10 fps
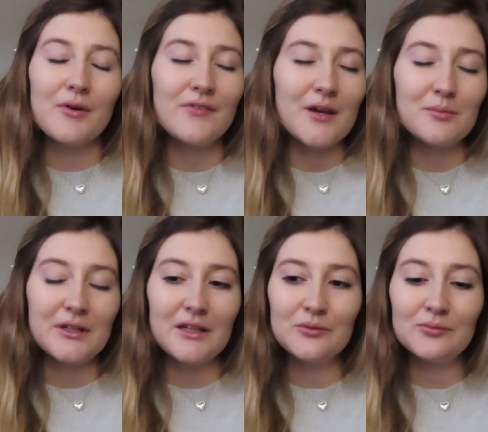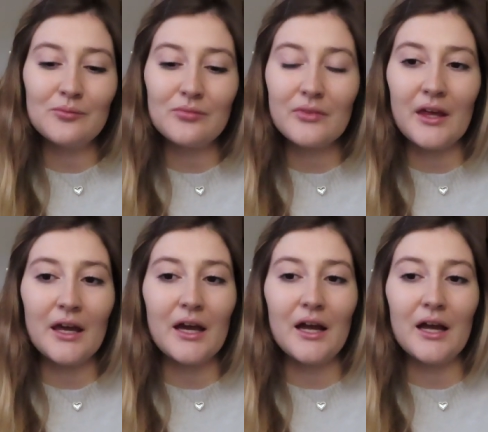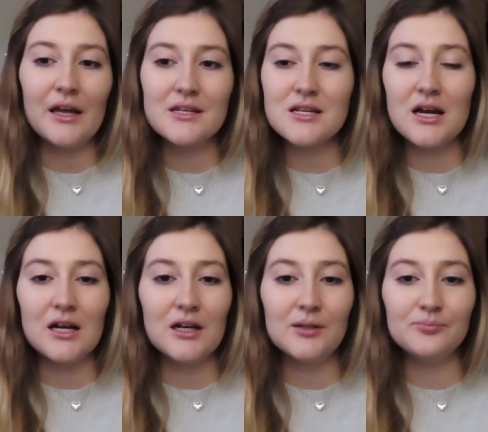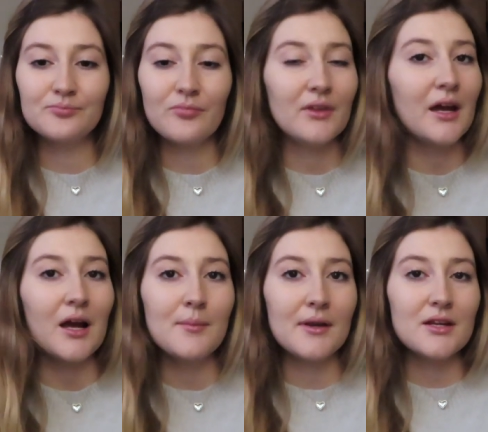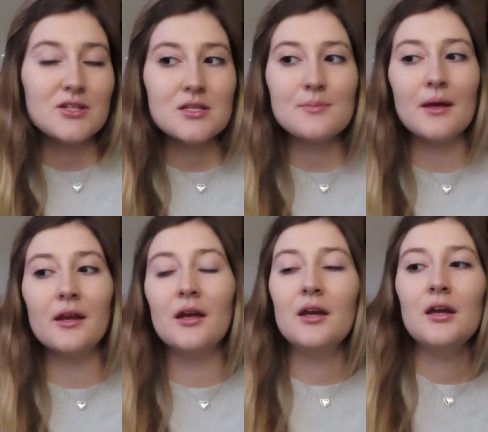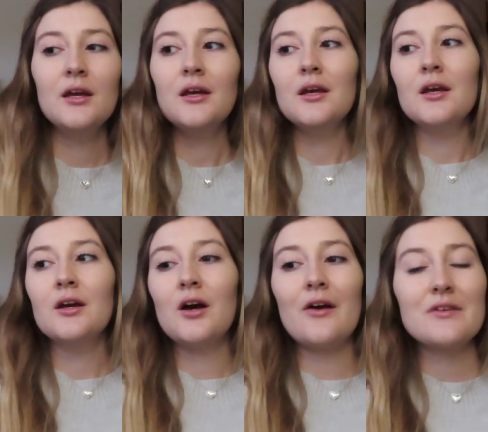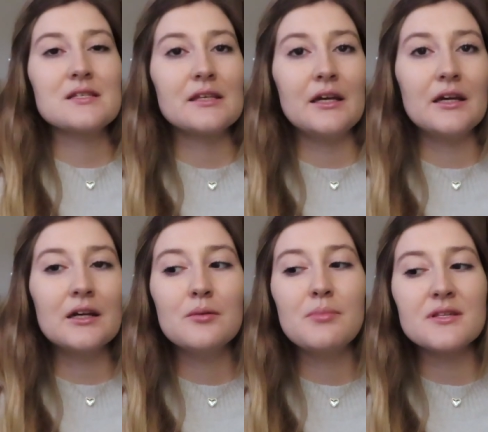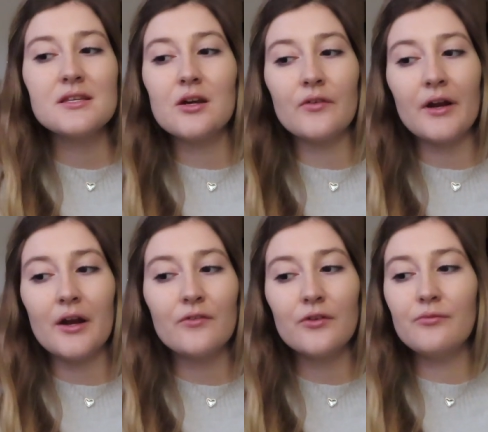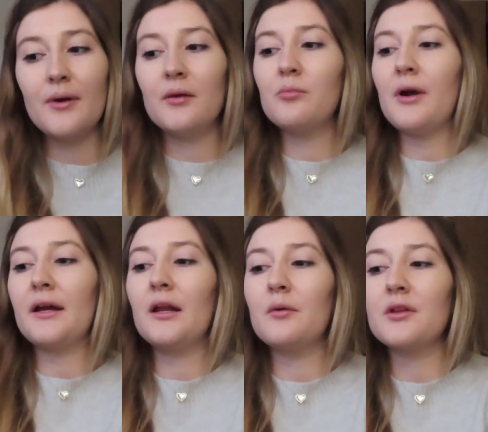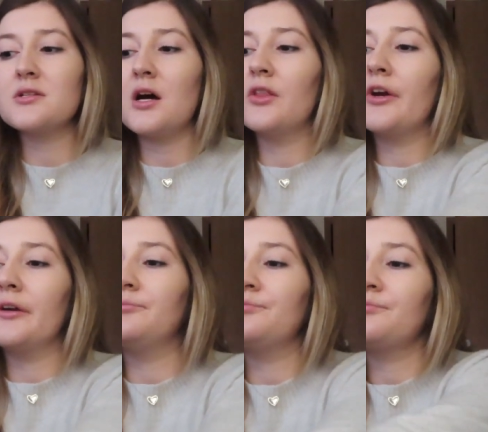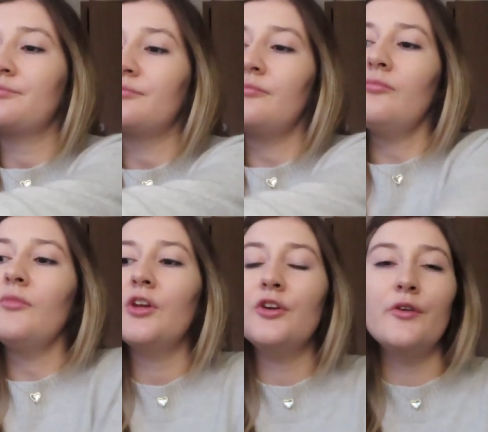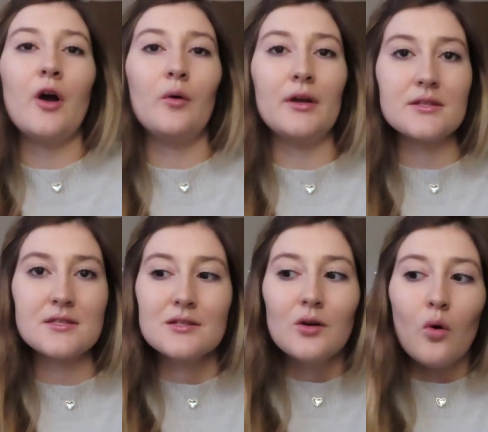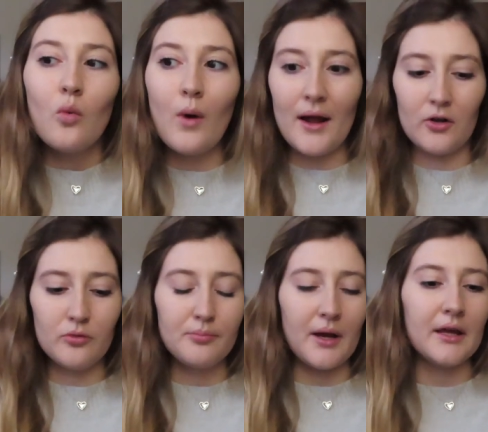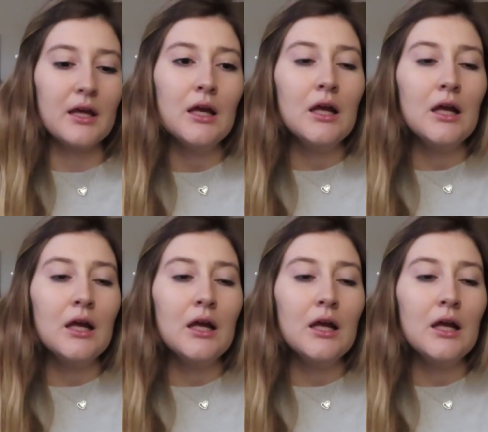my family and um, yeah I mean it's just been obviously busy over here if you've been pregnant with a toddler you know it's wild but